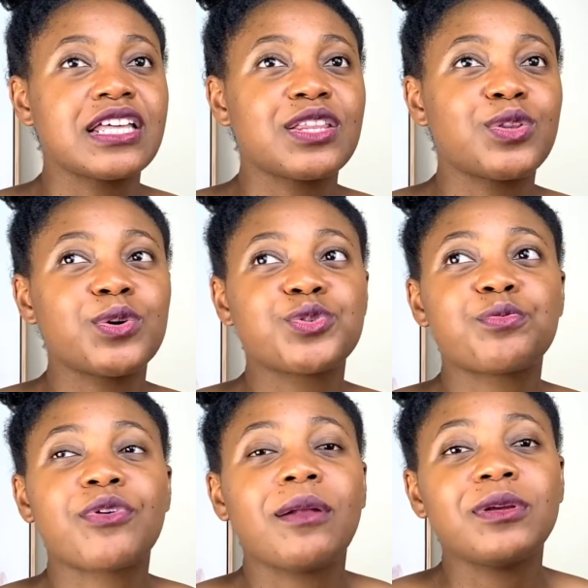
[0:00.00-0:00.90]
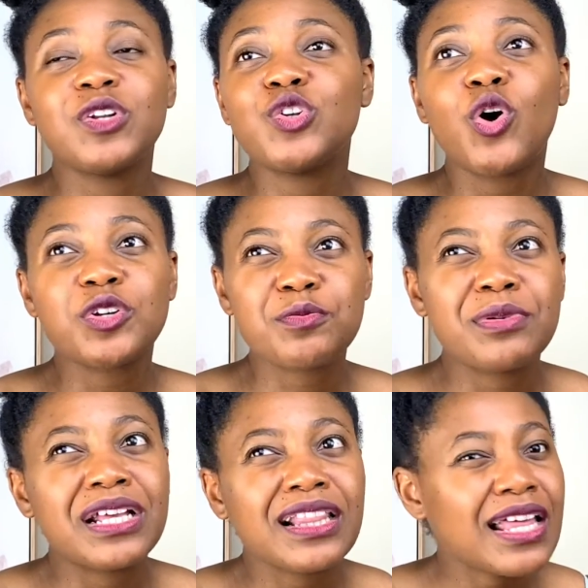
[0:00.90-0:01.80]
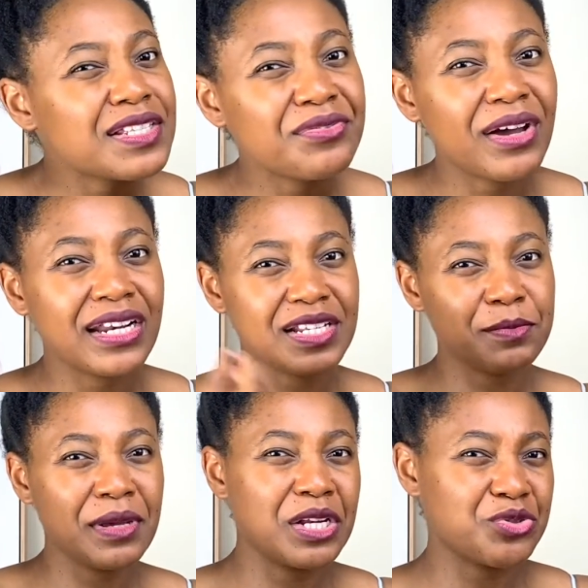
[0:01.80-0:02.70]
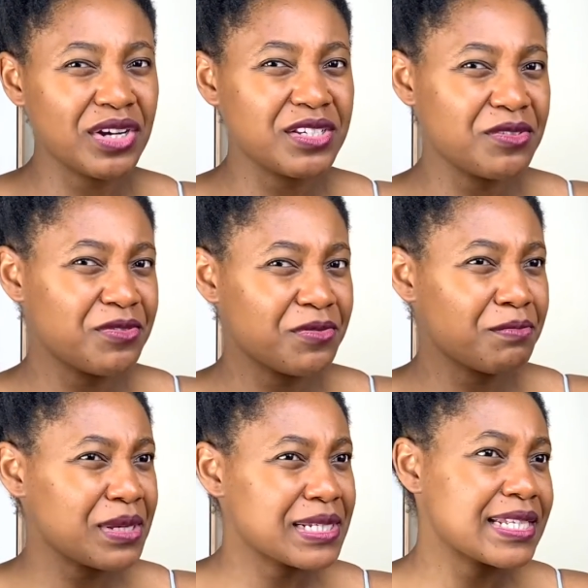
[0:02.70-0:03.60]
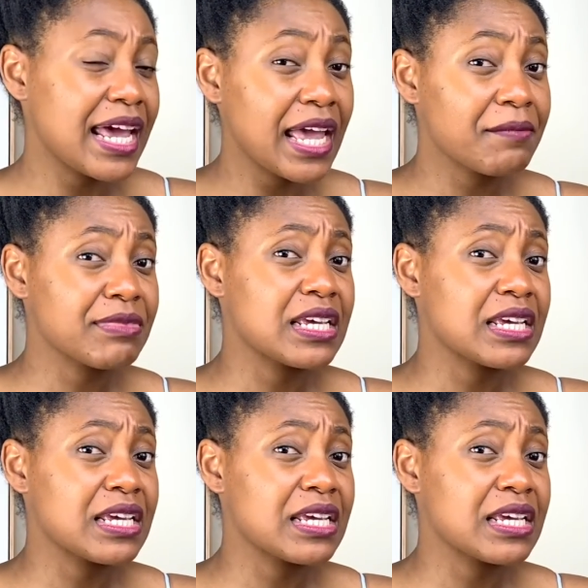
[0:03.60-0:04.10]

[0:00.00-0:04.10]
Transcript: those would probably not be classified as penetrative per se.